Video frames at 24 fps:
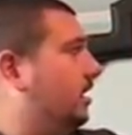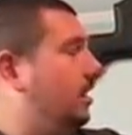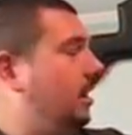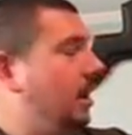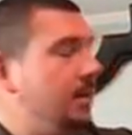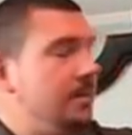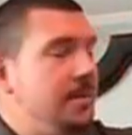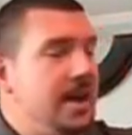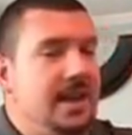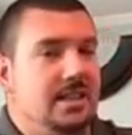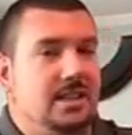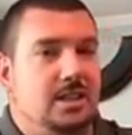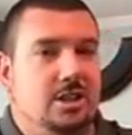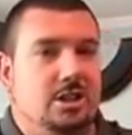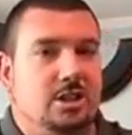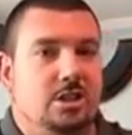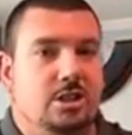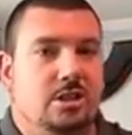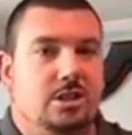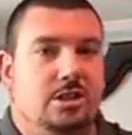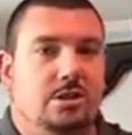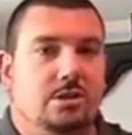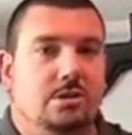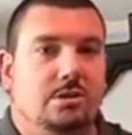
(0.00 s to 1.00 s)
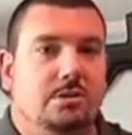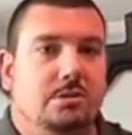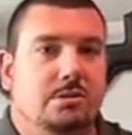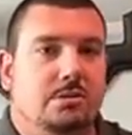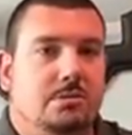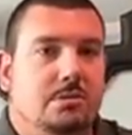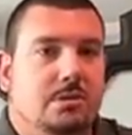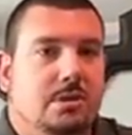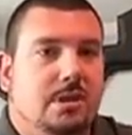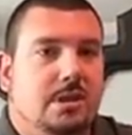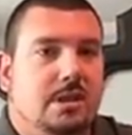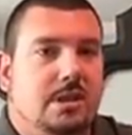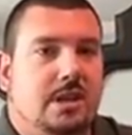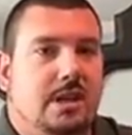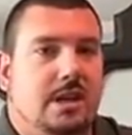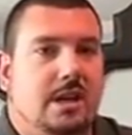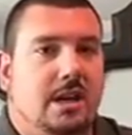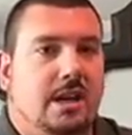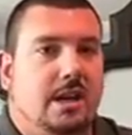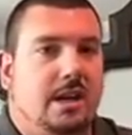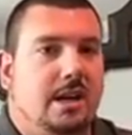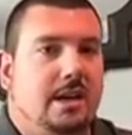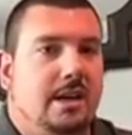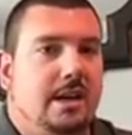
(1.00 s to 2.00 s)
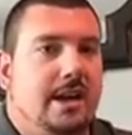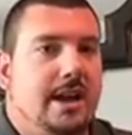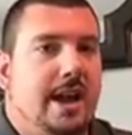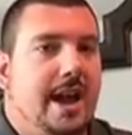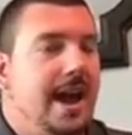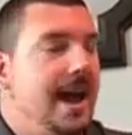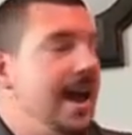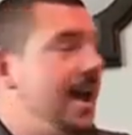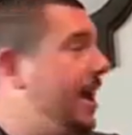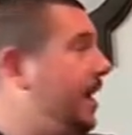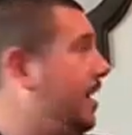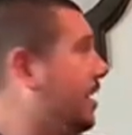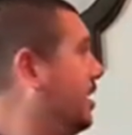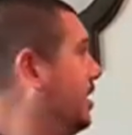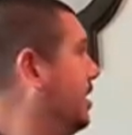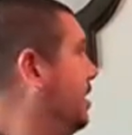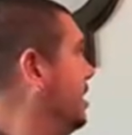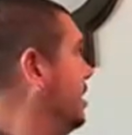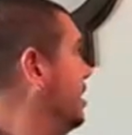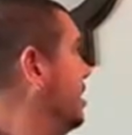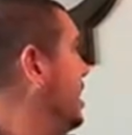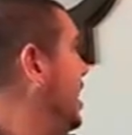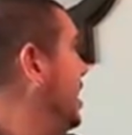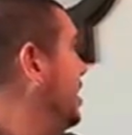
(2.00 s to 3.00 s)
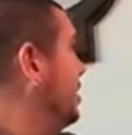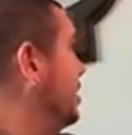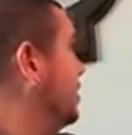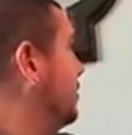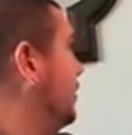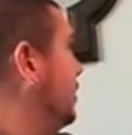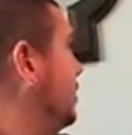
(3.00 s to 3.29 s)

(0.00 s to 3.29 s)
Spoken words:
a message to the ad. Now this